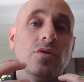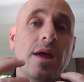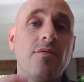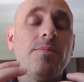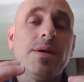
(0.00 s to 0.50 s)

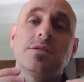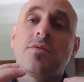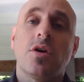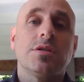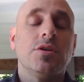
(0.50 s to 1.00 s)
every piece
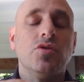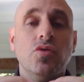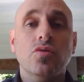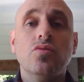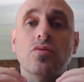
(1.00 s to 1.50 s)
of content
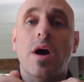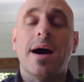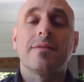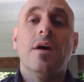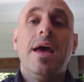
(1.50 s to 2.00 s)
you
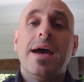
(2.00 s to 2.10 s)
write